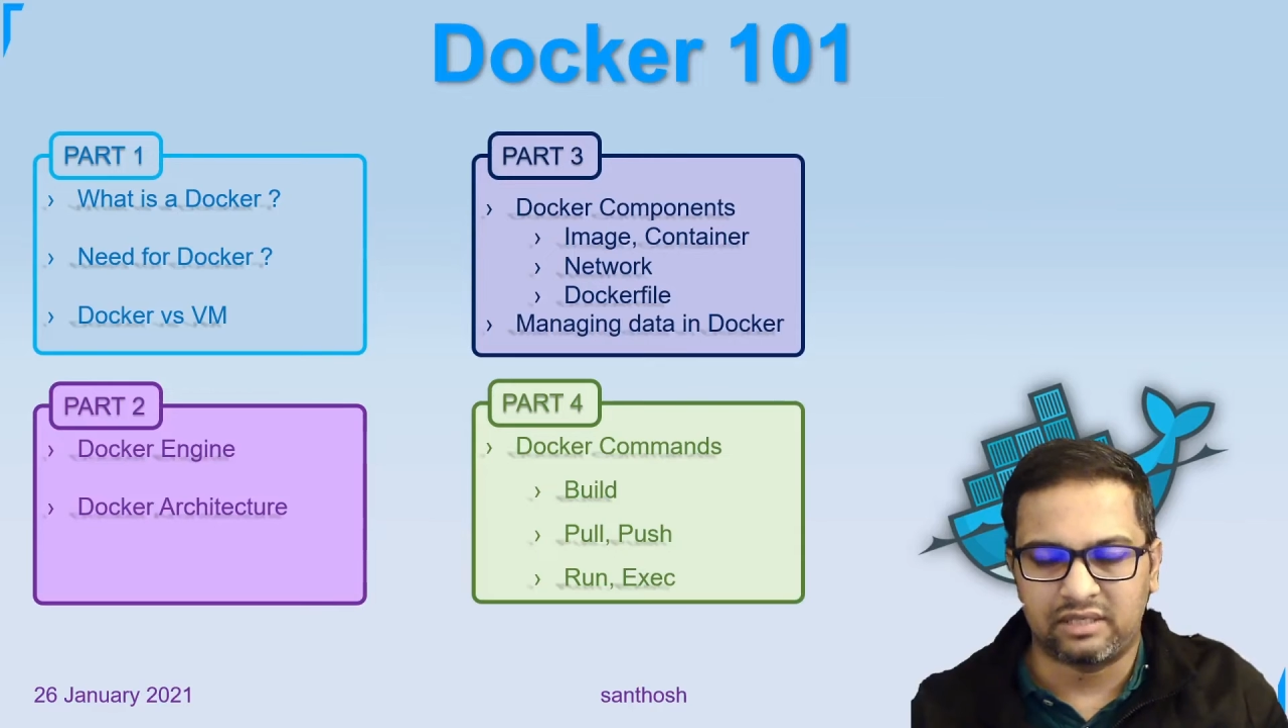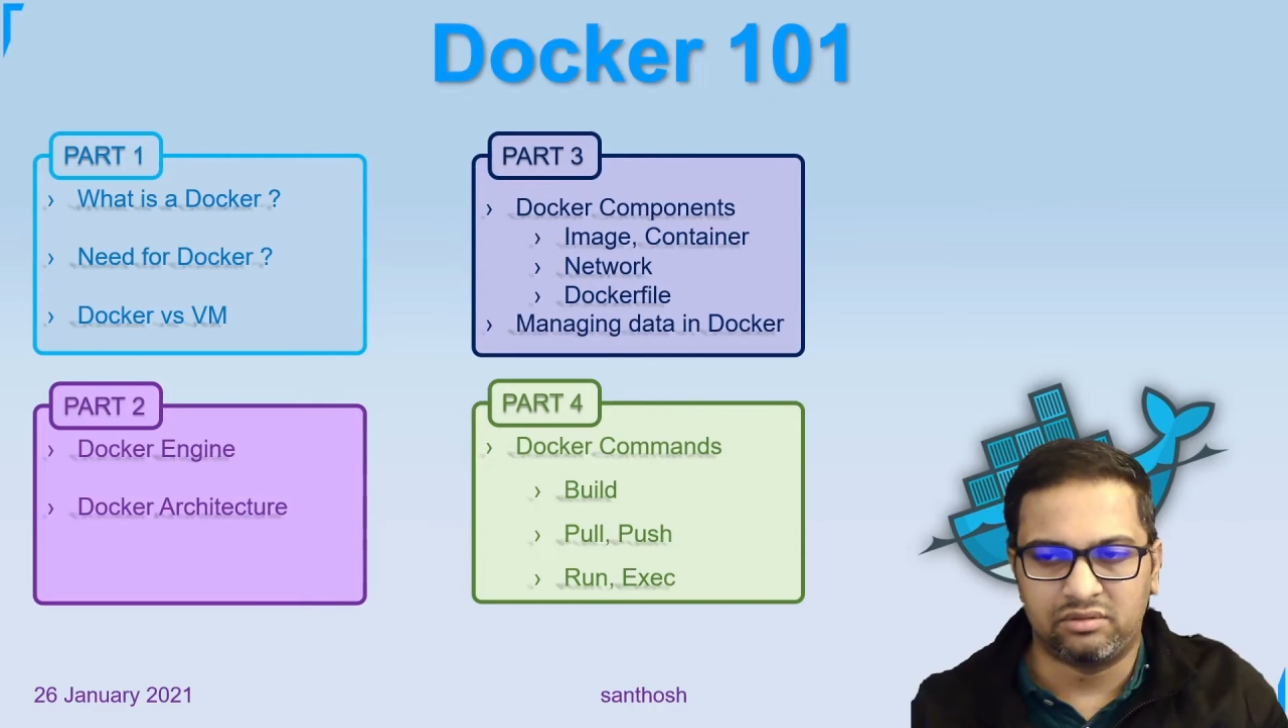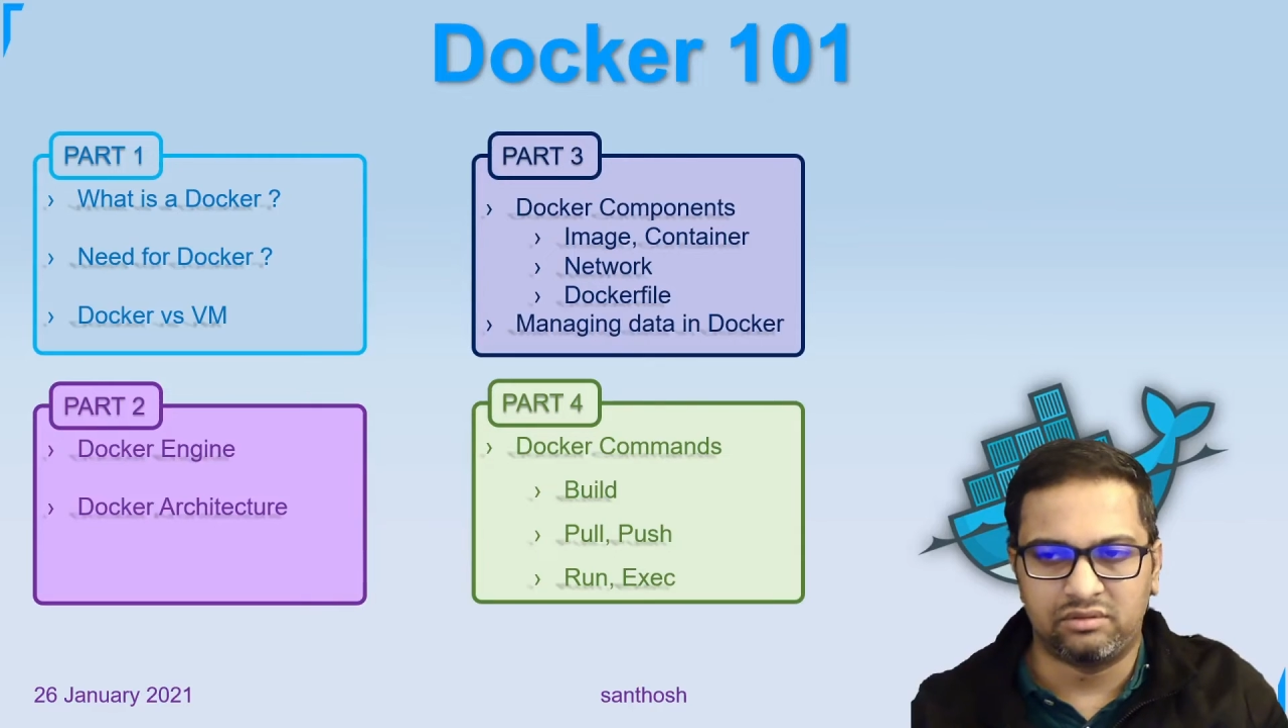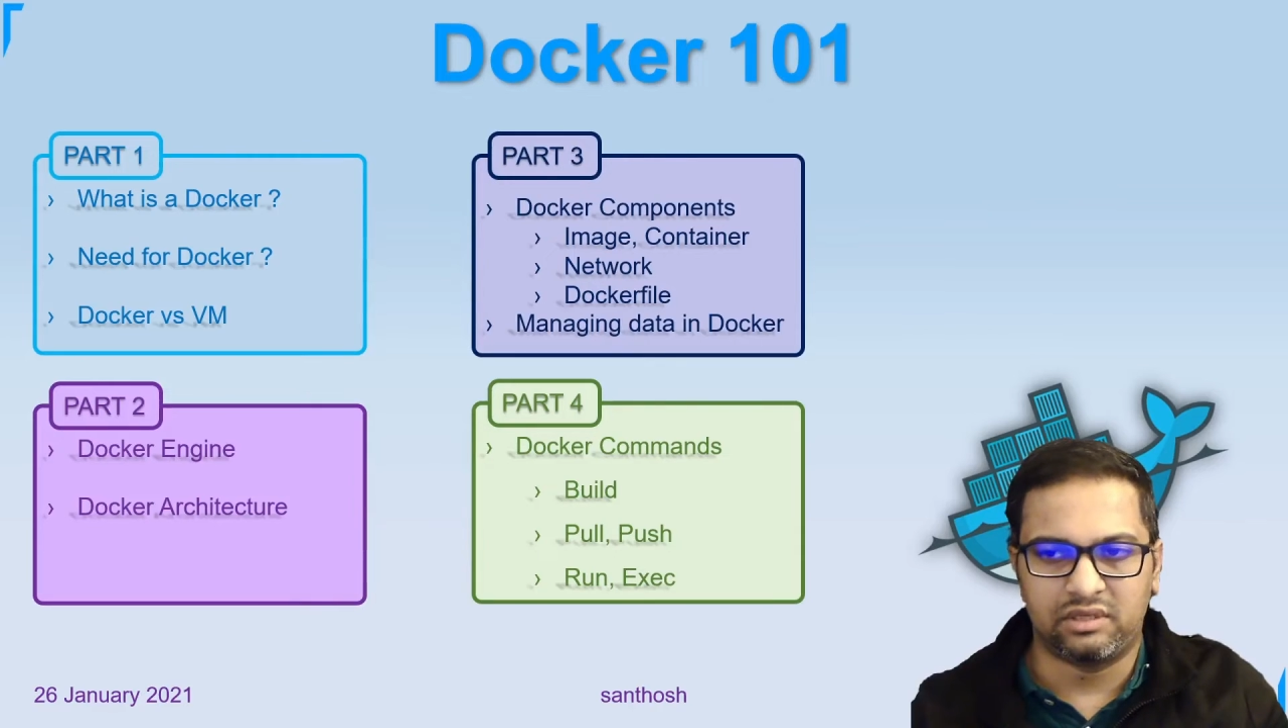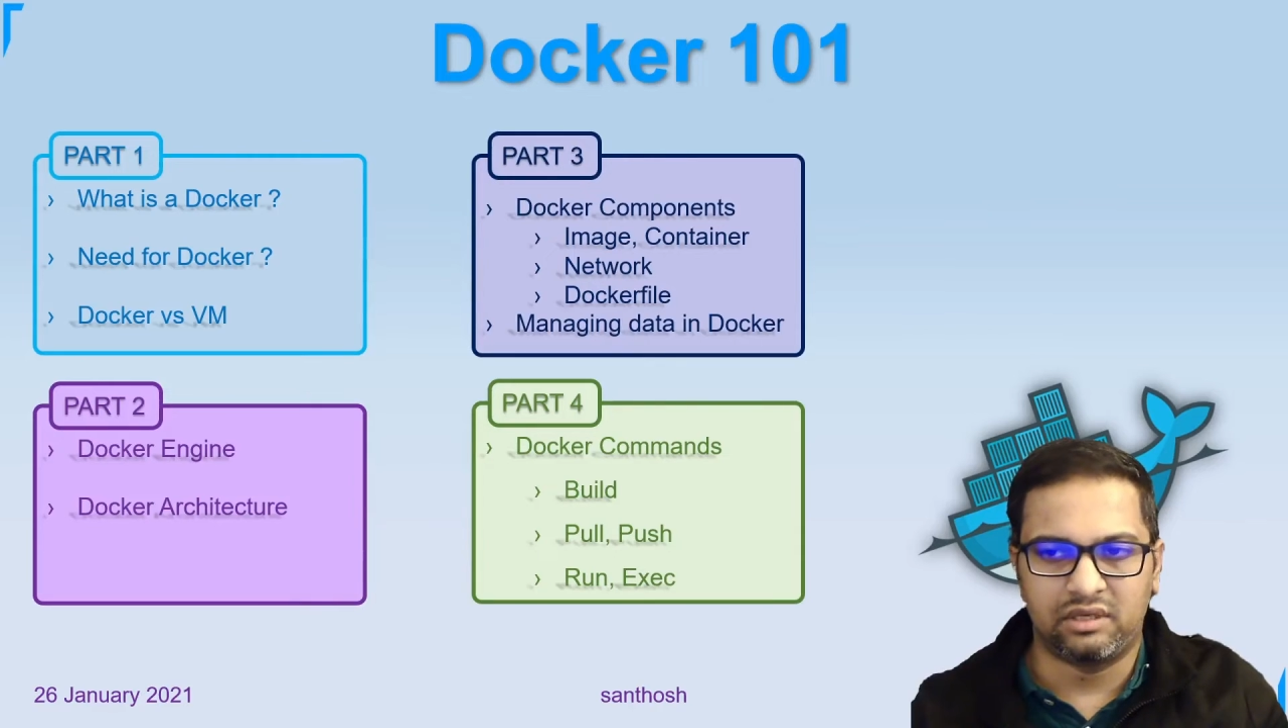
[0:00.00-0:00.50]
a
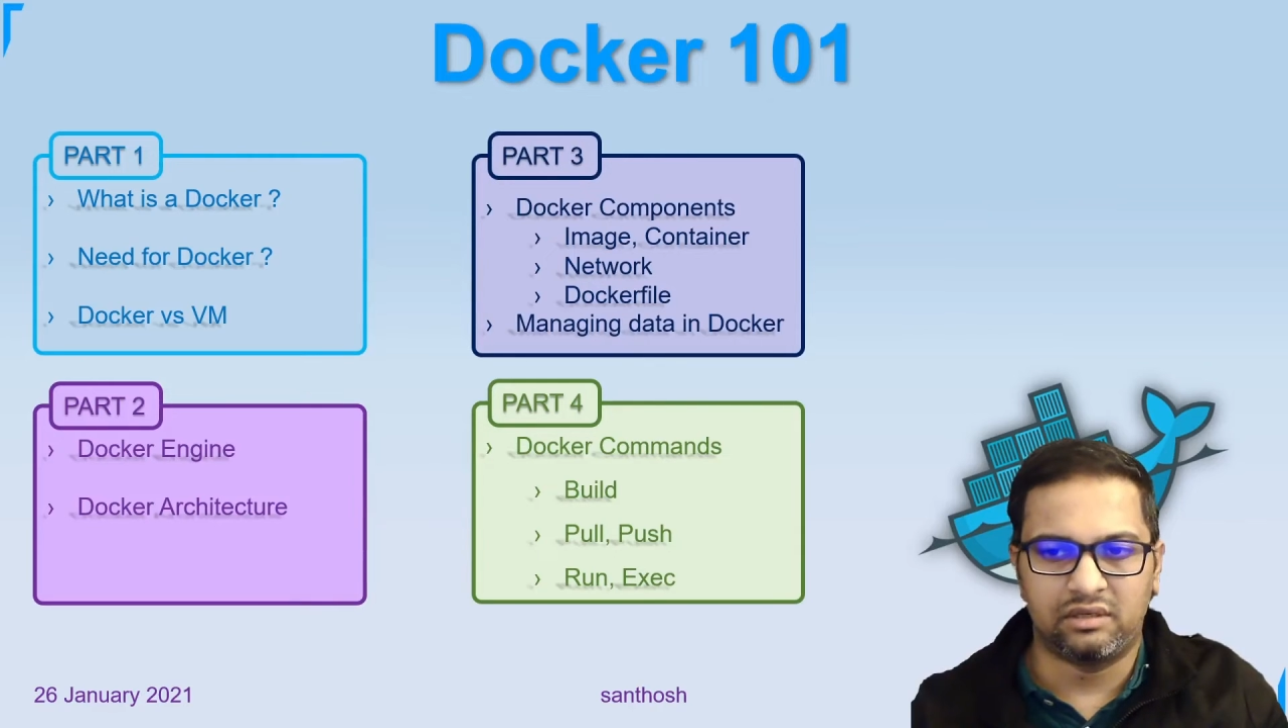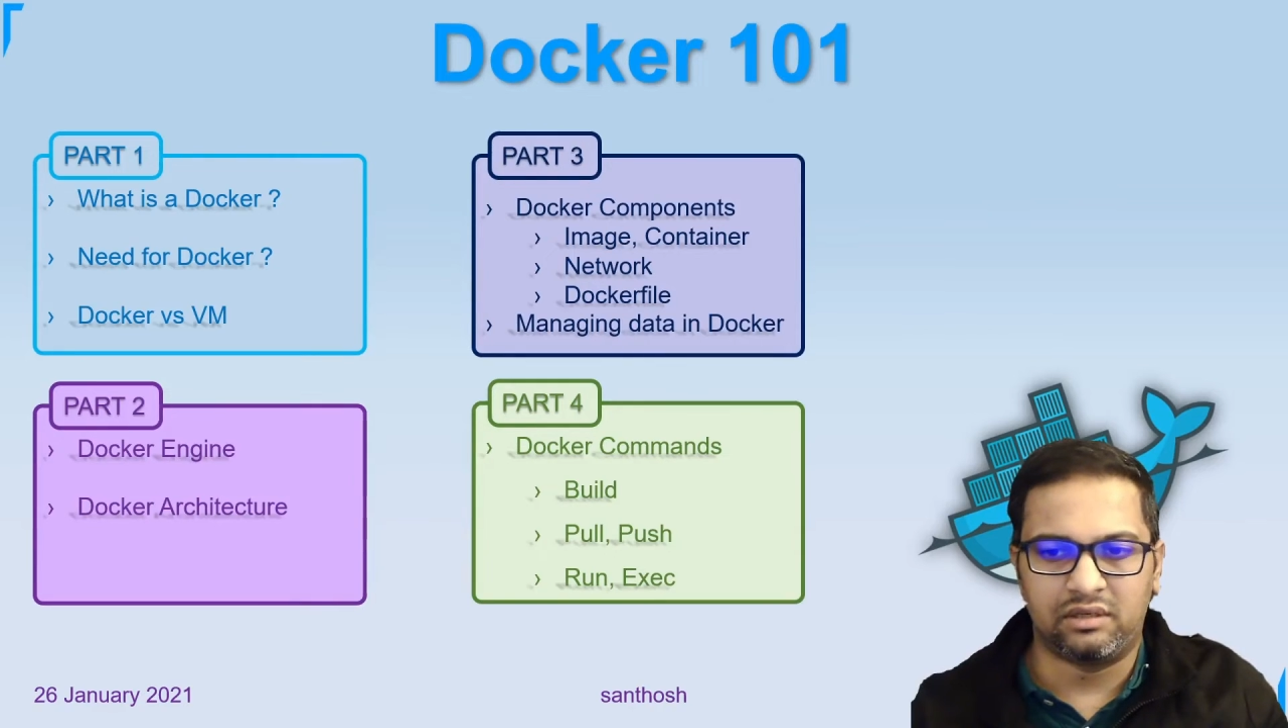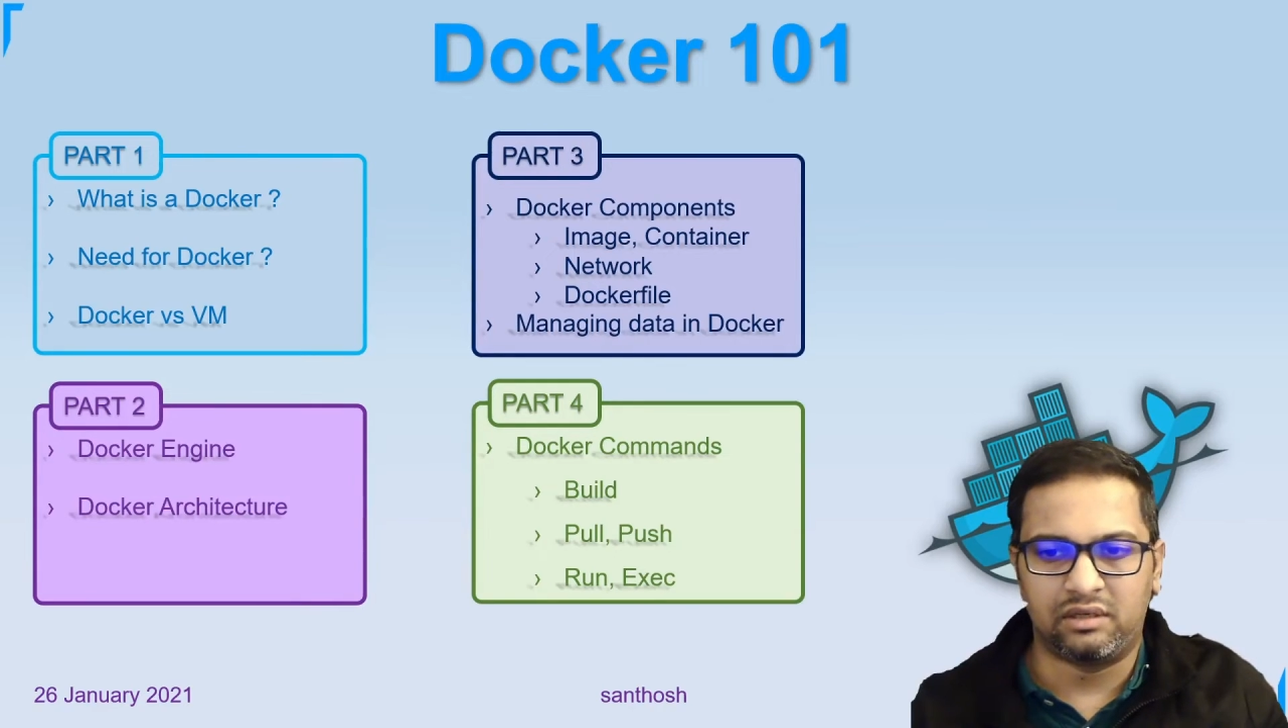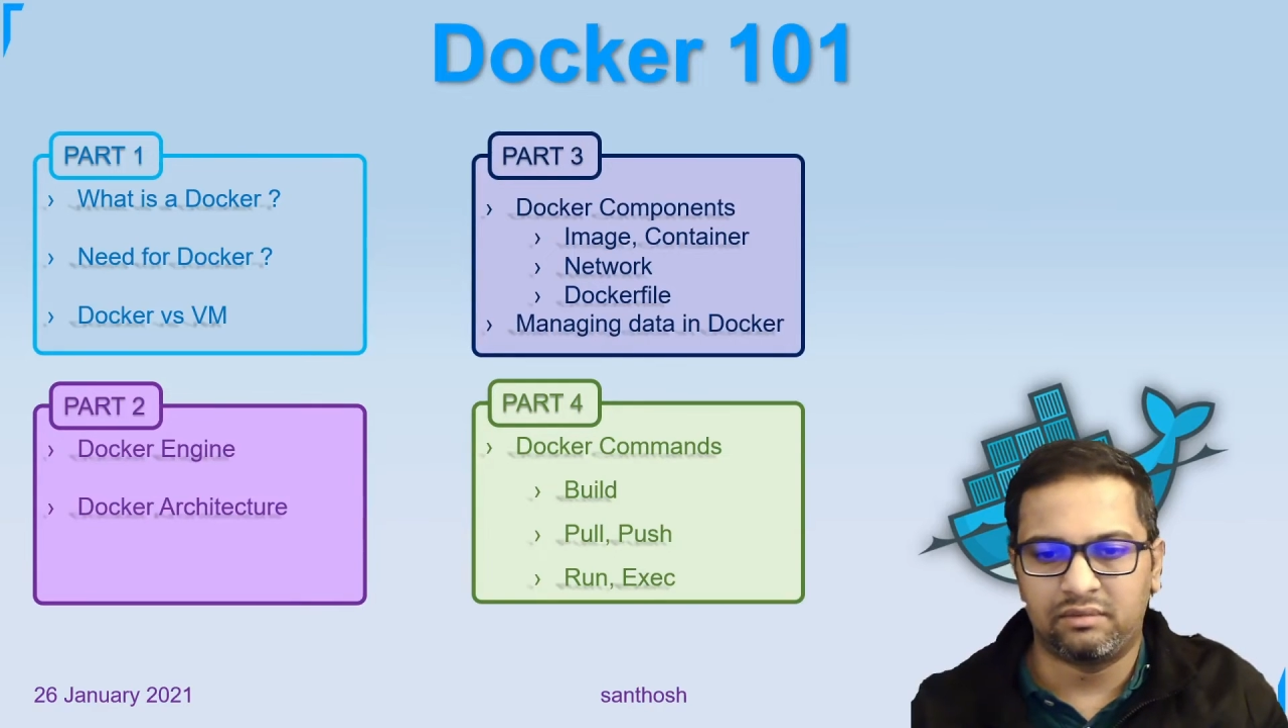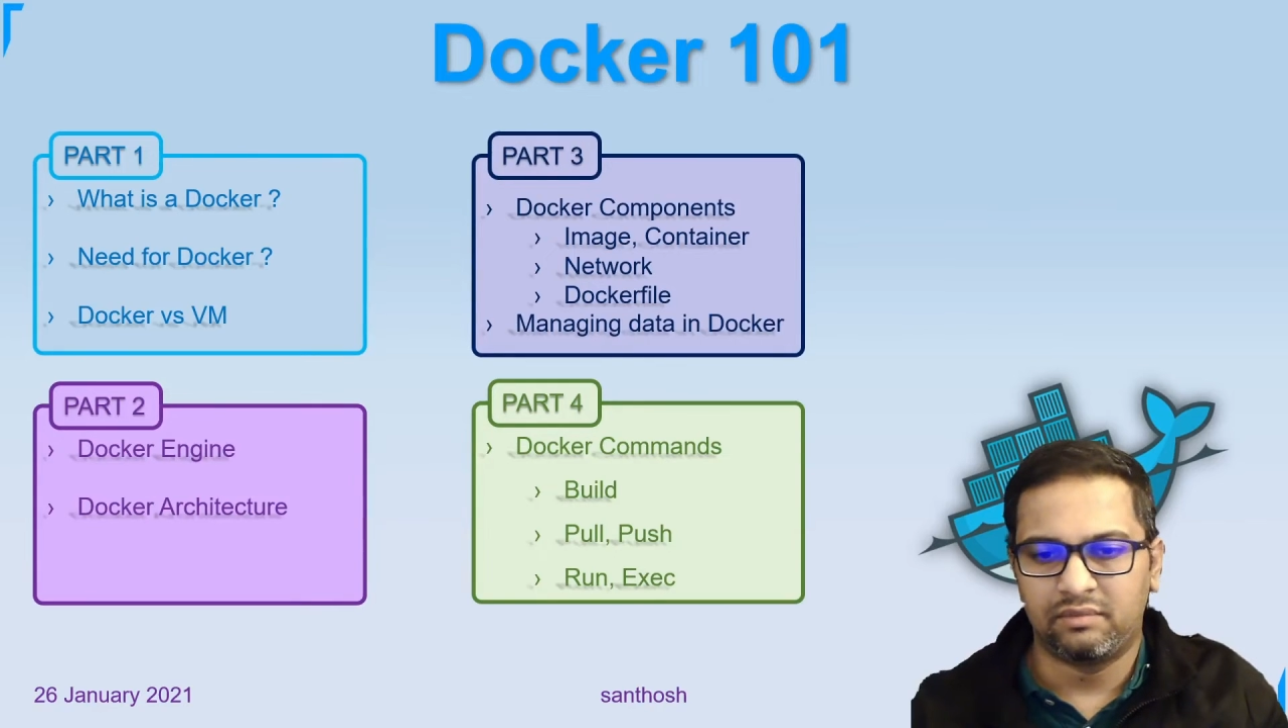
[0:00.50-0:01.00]

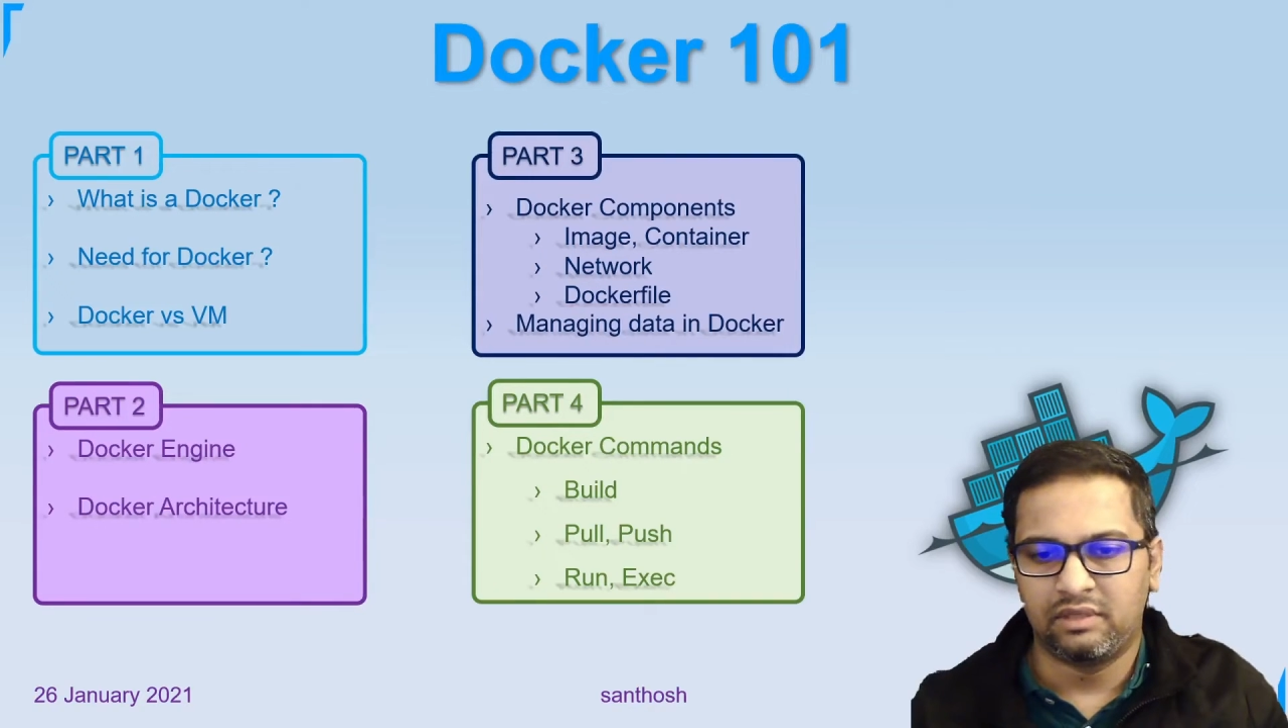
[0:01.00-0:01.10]
container,